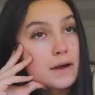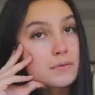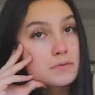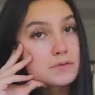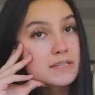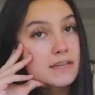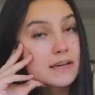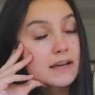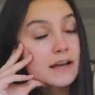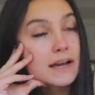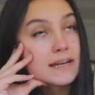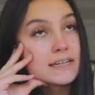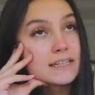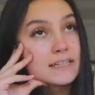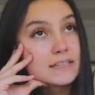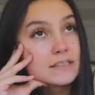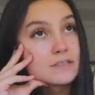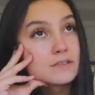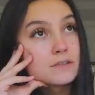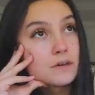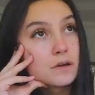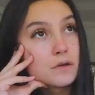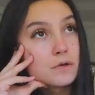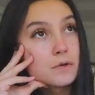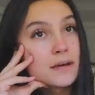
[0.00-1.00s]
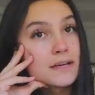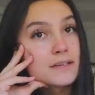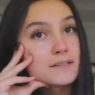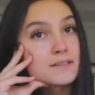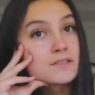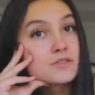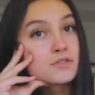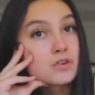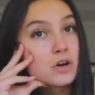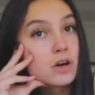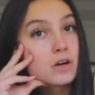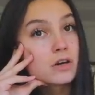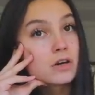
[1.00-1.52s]
I was like, I need to go get
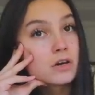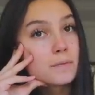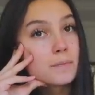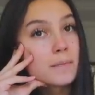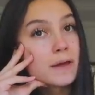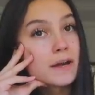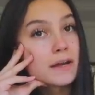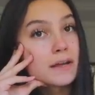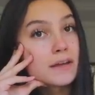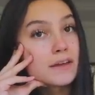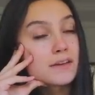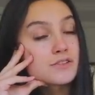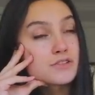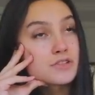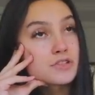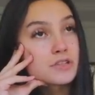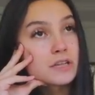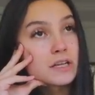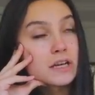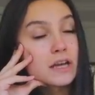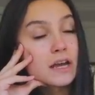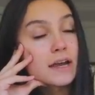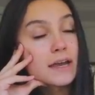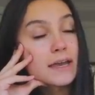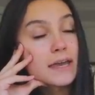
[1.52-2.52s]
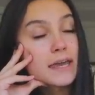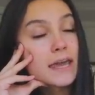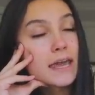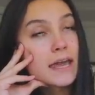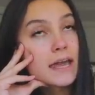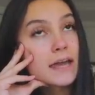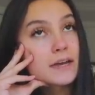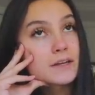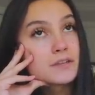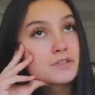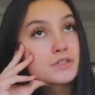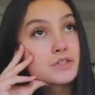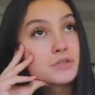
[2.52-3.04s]
stronger medication. Like, I
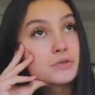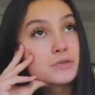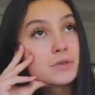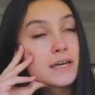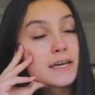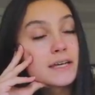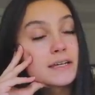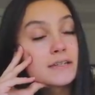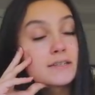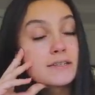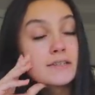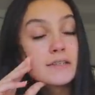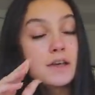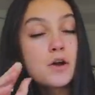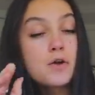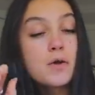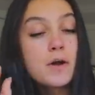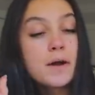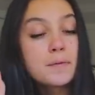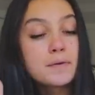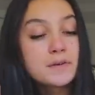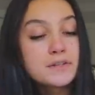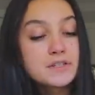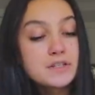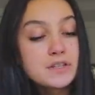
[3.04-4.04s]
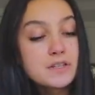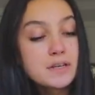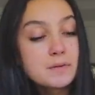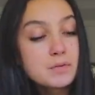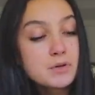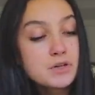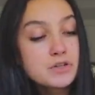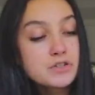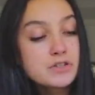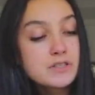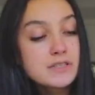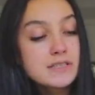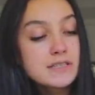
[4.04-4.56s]
can't do this. So I went to the
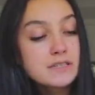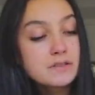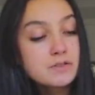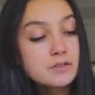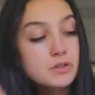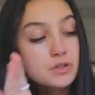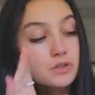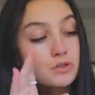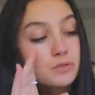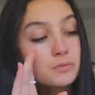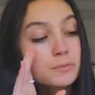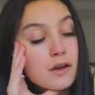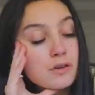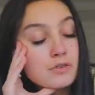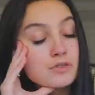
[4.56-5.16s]
emergency room.